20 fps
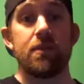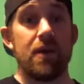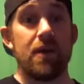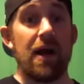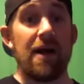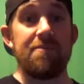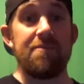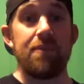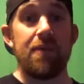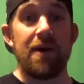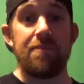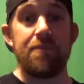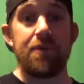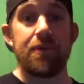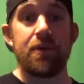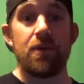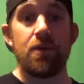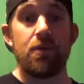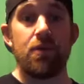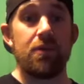I've, I've been
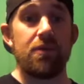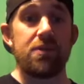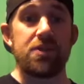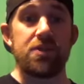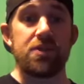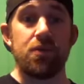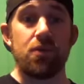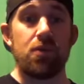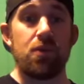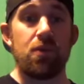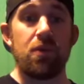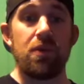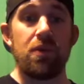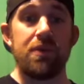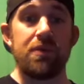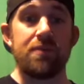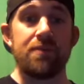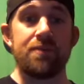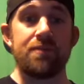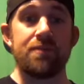going to the store
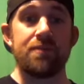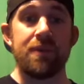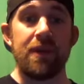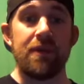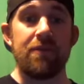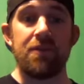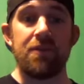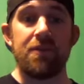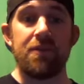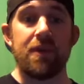and every,